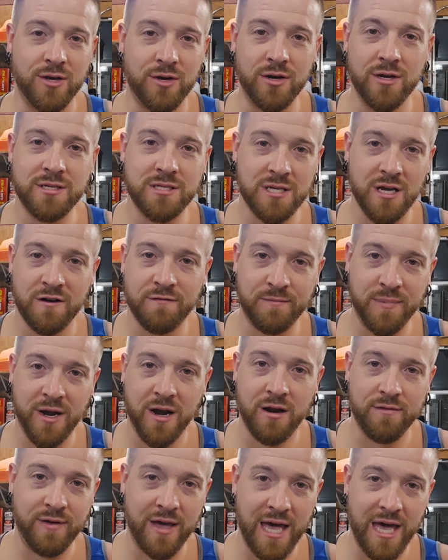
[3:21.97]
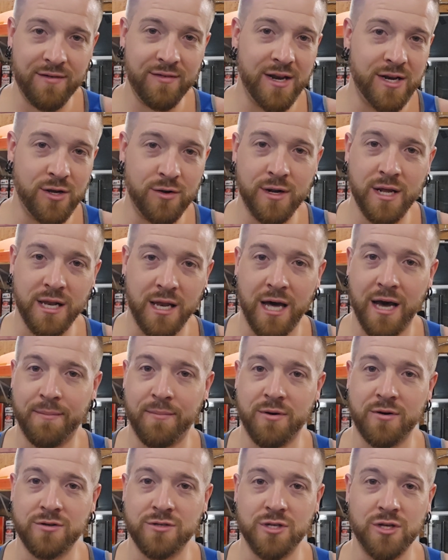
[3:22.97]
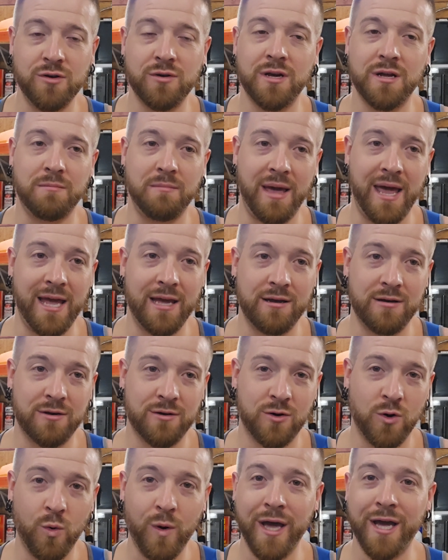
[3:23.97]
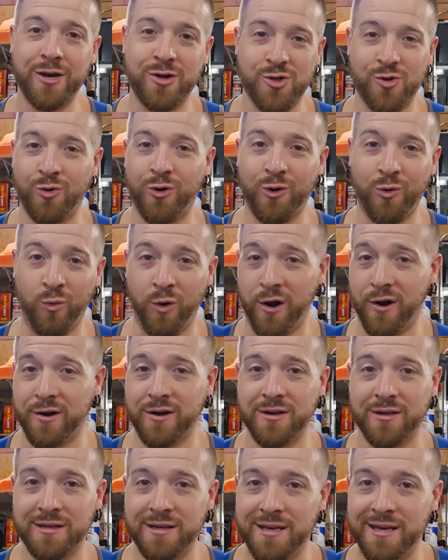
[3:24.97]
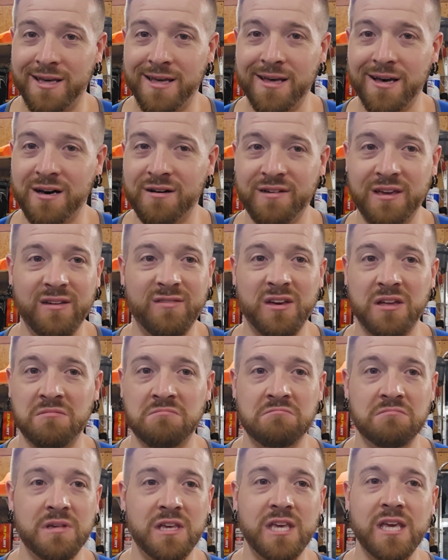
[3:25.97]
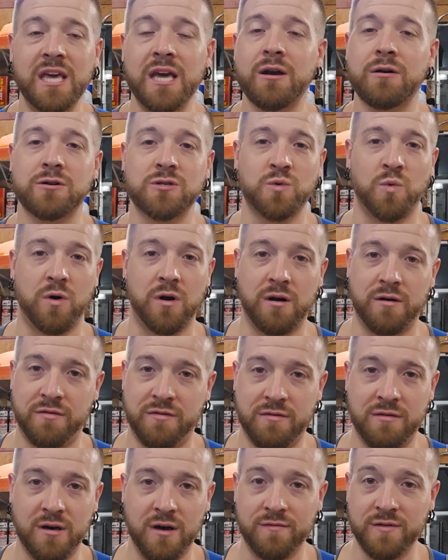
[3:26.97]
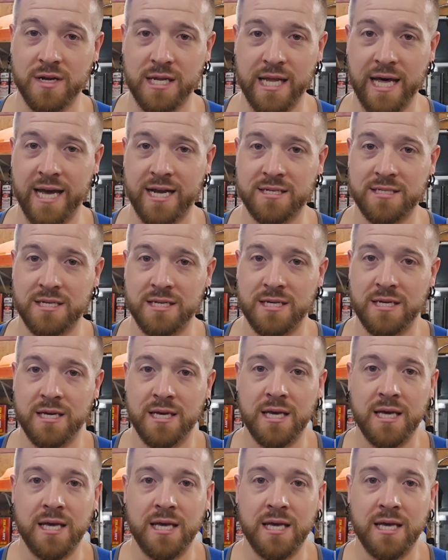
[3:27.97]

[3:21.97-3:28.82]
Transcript: good tough pair of heavy duty loppers, you can make quick, short work of even years worth of neglect.